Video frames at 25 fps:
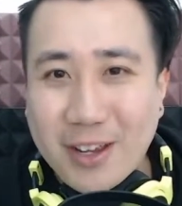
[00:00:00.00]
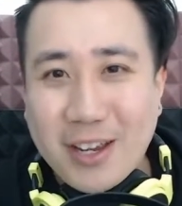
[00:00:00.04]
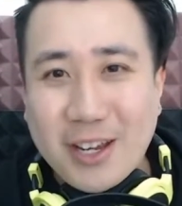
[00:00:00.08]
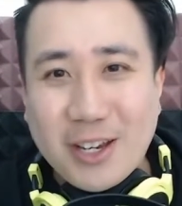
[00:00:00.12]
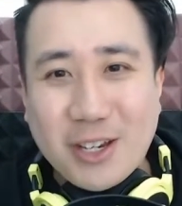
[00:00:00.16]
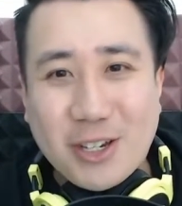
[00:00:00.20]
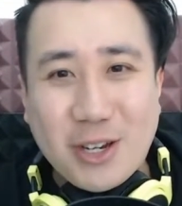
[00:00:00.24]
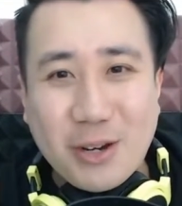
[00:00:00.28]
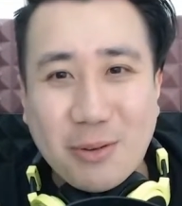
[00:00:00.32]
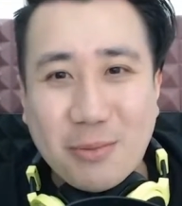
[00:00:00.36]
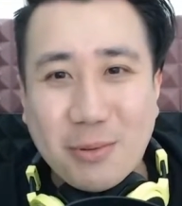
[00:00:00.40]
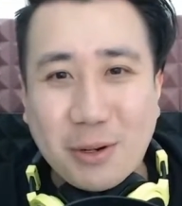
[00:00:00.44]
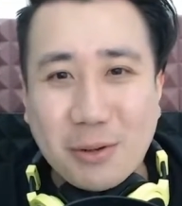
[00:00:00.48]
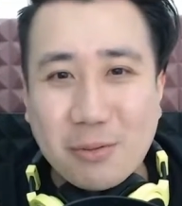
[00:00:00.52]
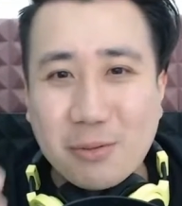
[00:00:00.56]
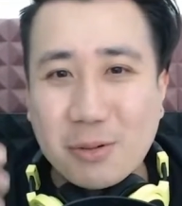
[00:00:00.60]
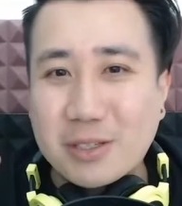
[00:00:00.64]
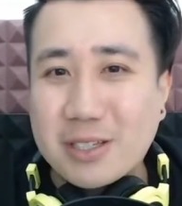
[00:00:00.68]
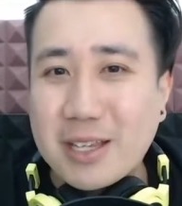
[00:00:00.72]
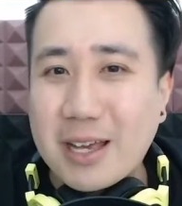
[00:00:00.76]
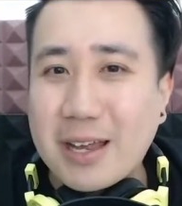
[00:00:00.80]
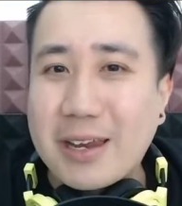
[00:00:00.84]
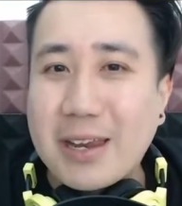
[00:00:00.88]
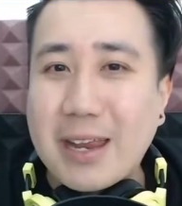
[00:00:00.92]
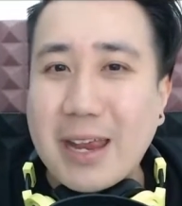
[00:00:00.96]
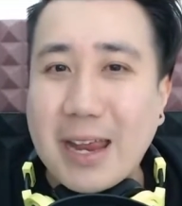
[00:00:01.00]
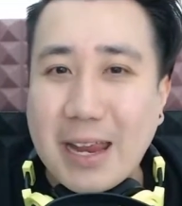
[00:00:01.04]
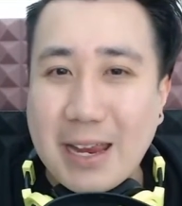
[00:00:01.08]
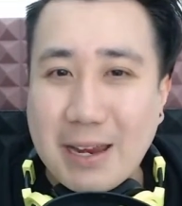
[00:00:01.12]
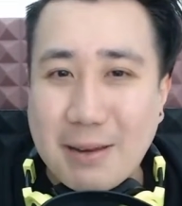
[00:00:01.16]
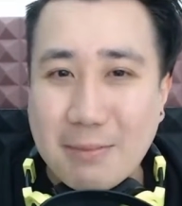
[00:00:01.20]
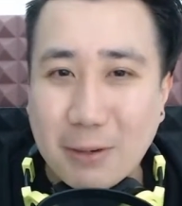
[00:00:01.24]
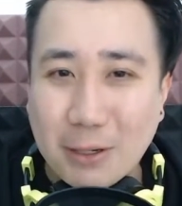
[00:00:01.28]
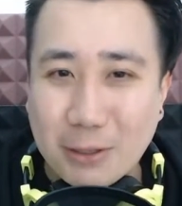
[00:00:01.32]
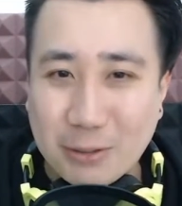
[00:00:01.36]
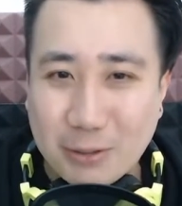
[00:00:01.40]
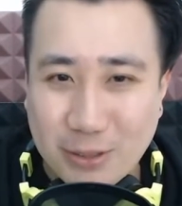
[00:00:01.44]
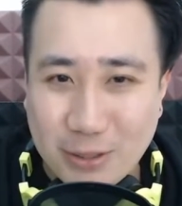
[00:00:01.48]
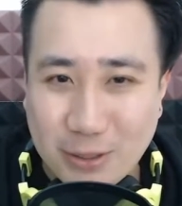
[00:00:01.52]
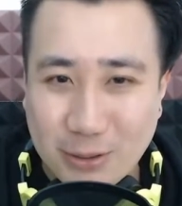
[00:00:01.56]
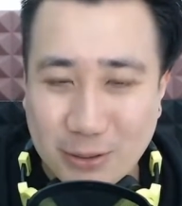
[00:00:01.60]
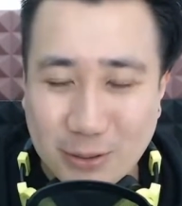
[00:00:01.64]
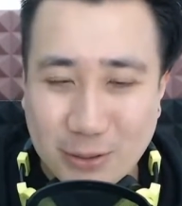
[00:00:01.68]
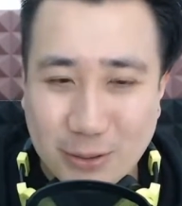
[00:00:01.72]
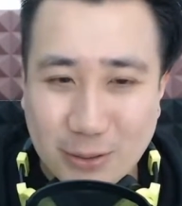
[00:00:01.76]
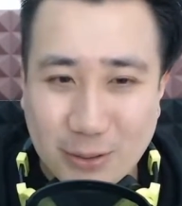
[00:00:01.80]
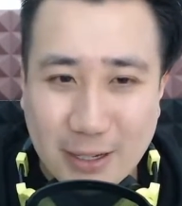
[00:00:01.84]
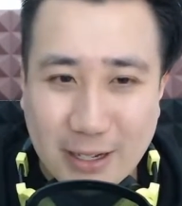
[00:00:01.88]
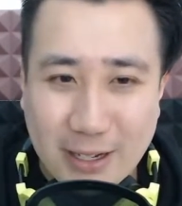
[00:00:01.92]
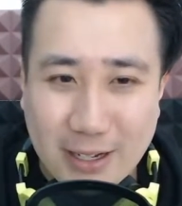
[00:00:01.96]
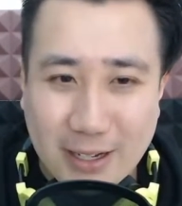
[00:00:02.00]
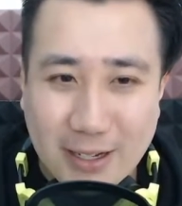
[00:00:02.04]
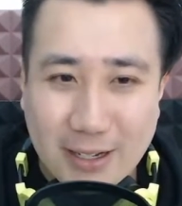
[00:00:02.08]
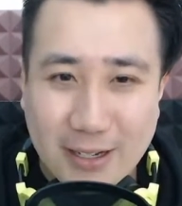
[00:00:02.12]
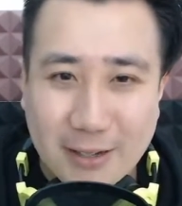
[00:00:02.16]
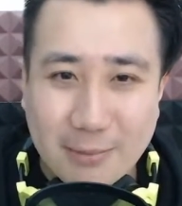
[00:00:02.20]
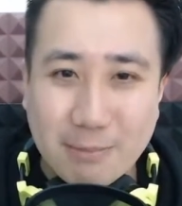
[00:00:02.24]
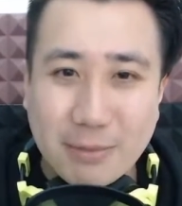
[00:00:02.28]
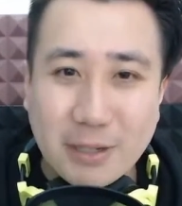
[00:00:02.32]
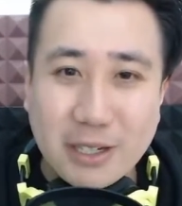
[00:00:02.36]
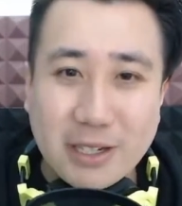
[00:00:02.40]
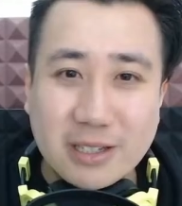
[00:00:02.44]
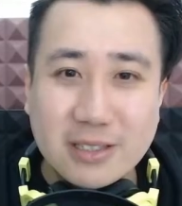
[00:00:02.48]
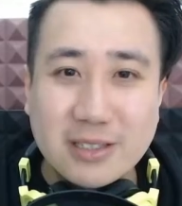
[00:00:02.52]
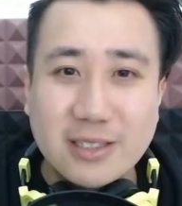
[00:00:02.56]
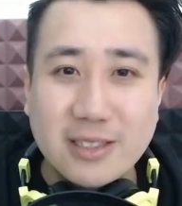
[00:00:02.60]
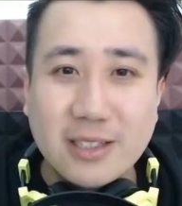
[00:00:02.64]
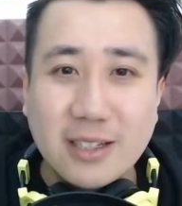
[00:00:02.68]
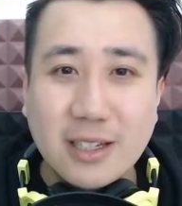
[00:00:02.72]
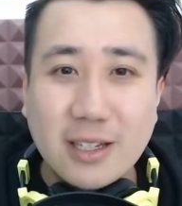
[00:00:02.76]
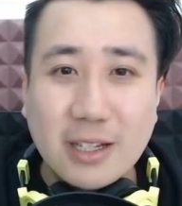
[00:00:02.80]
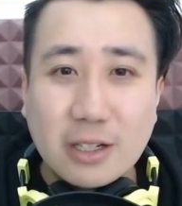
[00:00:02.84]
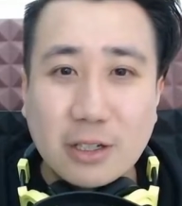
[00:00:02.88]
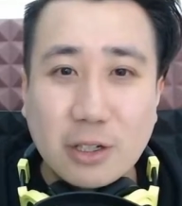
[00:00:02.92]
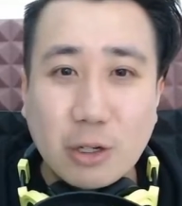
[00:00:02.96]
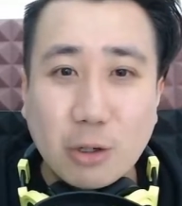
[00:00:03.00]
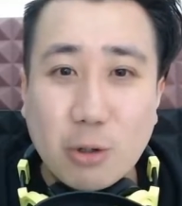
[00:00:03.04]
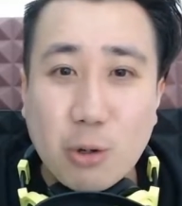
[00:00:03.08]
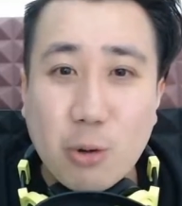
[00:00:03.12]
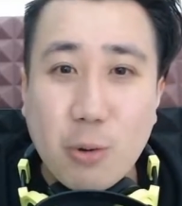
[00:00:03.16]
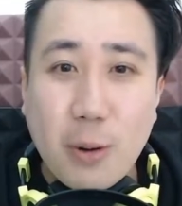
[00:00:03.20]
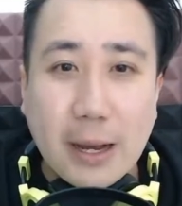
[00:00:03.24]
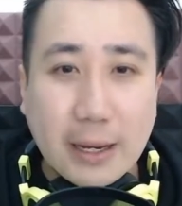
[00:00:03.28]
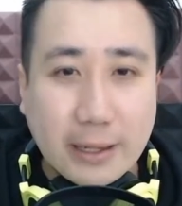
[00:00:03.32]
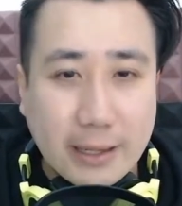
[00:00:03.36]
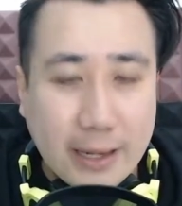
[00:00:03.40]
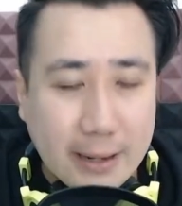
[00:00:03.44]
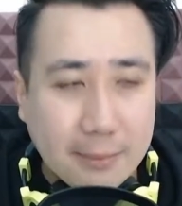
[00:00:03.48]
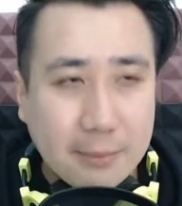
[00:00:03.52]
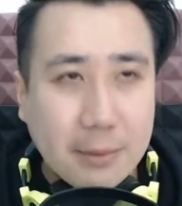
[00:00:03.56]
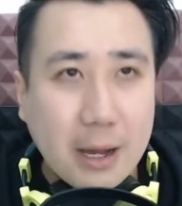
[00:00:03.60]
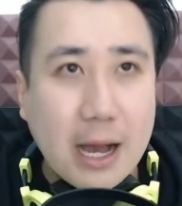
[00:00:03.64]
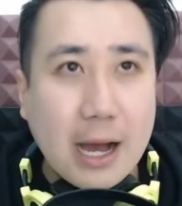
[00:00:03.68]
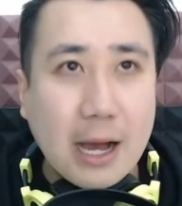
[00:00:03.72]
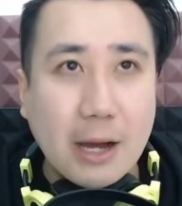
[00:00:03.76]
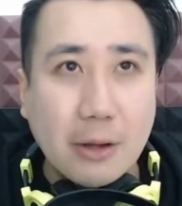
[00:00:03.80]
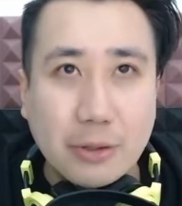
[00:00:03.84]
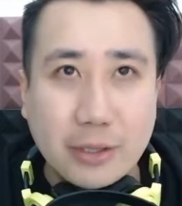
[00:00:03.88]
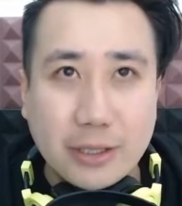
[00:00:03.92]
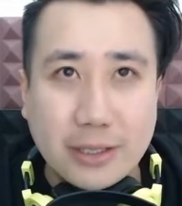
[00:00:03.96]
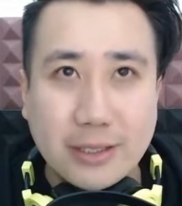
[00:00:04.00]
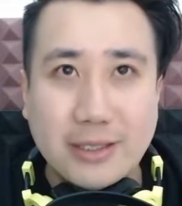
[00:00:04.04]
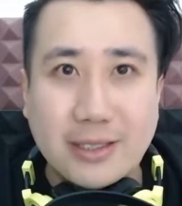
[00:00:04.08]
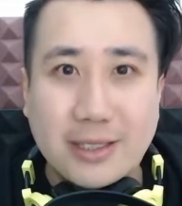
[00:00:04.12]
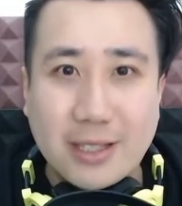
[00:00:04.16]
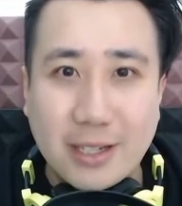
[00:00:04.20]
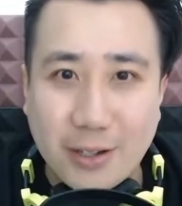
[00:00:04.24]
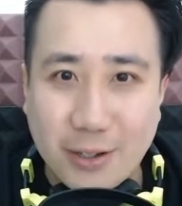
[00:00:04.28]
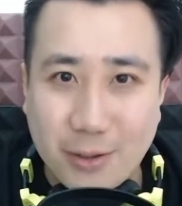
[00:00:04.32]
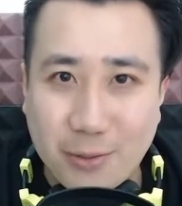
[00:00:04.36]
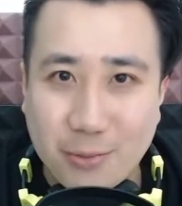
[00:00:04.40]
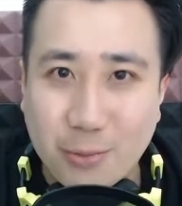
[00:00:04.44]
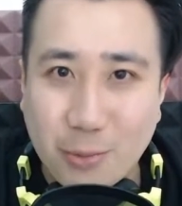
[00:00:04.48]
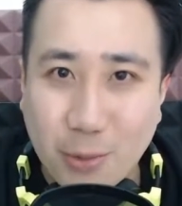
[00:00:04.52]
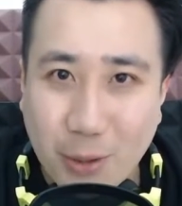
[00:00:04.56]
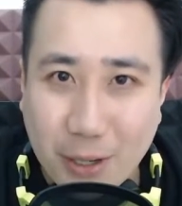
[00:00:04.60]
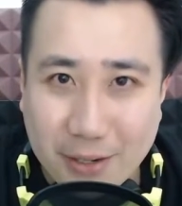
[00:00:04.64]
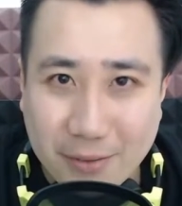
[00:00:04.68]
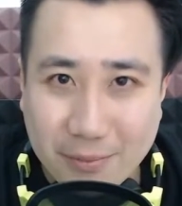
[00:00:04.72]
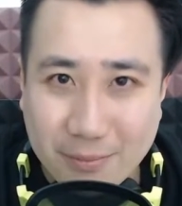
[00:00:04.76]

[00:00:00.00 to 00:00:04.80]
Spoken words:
Shenron was unable to, because Gokua came out in turn 1.